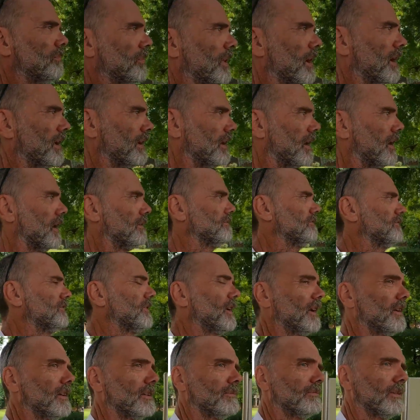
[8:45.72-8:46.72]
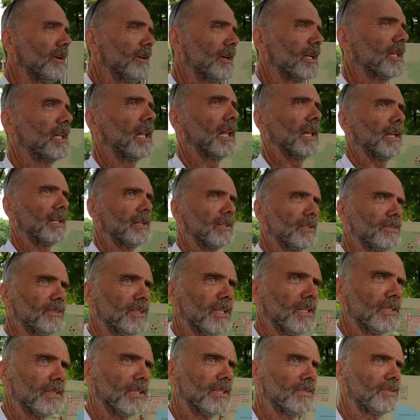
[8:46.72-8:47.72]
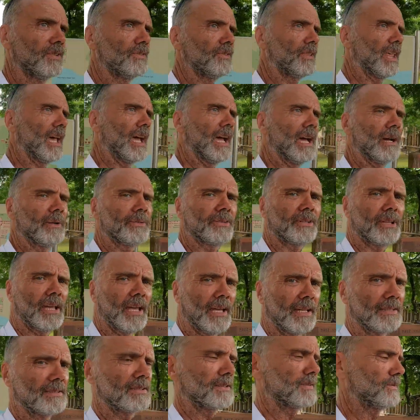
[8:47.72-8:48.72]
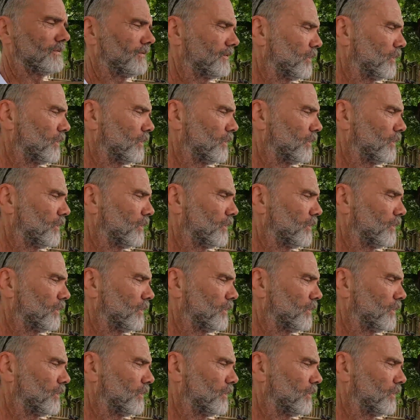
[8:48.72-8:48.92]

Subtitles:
But I'm very, very glad I did. This is the House Cass